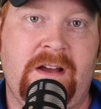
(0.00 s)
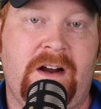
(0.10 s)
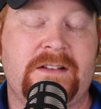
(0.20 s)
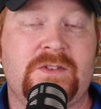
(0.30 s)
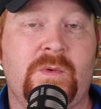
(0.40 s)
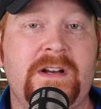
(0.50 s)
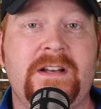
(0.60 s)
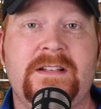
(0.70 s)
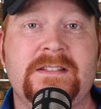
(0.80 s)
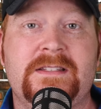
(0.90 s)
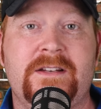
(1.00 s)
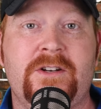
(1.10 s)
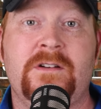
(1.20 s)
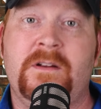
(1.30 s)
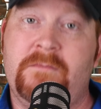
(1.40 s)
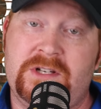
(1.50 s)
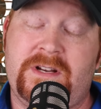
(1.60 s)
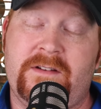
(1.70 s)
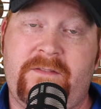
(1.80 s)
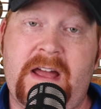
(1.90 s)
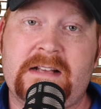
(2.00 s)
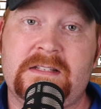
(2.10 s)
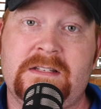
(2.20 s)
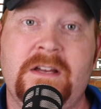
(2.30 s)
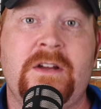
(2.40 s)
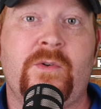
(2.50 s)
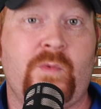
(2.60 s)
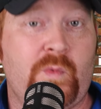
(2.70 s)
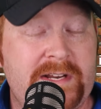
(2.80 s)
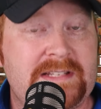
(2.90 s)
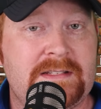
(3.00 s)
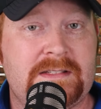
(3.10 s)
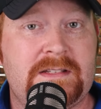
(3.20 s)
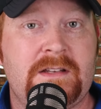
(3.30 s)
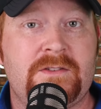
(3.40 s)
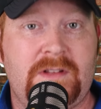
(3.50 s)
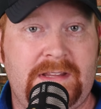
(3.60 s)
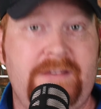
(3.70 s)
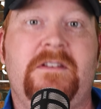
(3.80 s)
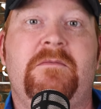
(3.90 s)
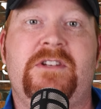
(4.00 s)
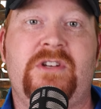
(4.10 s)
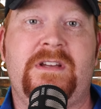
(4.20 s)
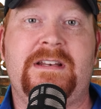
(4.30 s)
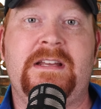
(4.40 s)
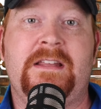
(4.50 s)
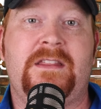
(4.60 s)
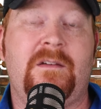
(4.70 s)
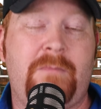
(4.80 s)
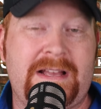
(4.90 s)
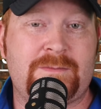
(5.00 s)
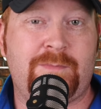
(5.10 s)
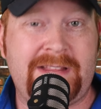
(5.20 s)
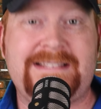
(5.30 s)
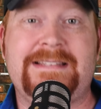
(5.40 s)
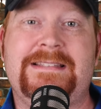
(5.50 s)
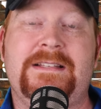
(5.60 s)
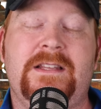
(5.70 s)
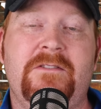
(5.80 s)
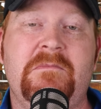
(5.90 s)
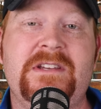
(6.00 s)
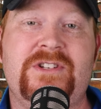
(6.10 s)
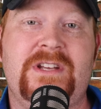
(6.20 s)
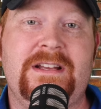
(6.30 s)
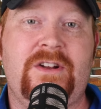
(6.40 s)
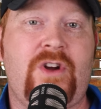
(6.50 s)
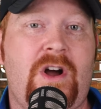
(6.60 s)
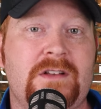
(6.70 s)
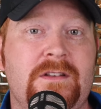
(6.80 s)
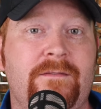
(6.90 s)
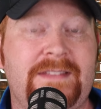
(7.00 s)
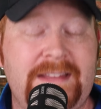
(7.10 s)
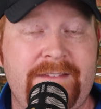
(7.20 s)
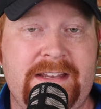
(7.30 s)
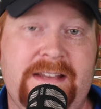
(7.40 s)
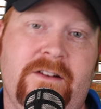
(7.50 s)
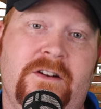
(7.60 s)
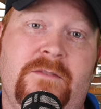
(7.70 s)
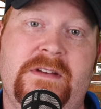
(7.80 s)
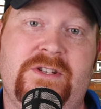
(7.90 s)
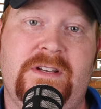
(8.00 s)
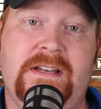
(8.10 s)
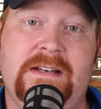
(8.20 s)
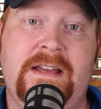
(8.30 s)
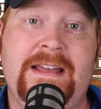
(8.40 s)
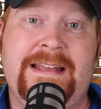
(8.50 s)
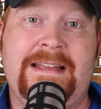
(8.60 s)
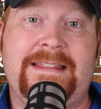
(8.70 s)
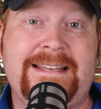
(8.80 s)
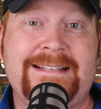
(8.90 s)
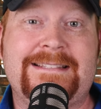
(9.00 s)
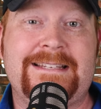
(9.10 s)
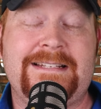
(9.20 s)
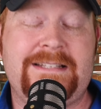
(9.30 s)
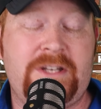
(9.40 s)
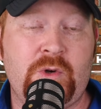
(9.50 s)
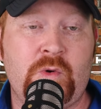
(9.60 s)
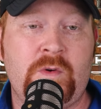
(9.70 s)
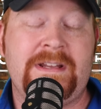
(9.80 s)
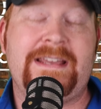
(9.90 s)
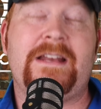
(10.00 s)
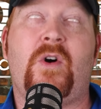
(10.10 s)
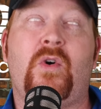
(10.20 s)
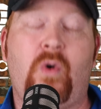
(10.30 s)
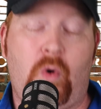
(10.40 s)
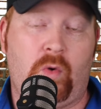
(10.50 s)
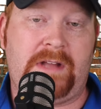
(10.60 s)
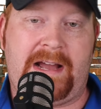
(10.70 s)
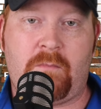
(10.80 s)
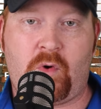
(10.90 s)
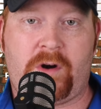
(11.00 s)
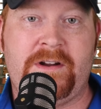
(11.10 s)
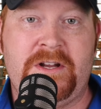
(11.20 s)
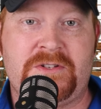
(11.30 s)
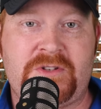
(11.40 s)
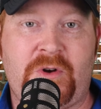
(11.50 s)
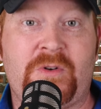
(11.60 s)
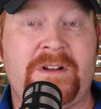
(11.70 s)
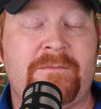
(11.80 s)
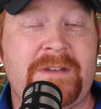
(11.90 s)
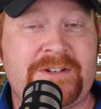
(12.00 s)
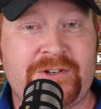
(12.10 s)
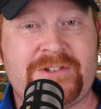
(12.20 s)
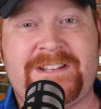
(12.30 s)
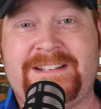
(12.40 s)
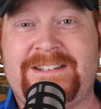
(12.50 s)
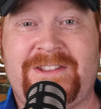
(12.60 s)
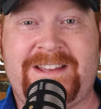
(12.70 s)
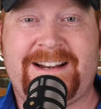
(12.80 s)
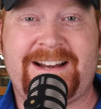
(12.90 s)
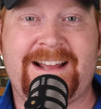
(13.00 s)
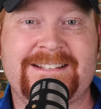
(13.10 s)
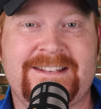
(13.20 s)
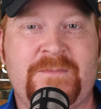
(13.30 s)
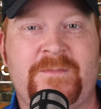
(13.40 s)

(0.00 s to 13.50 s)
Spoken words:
All right, so we're going to consider Michigan facts, reasons to live in Michigan, the best places to live in Michigan, cost of living here in Michigan, things to do, and a whole lot more. So make sure you stay till the end, guys.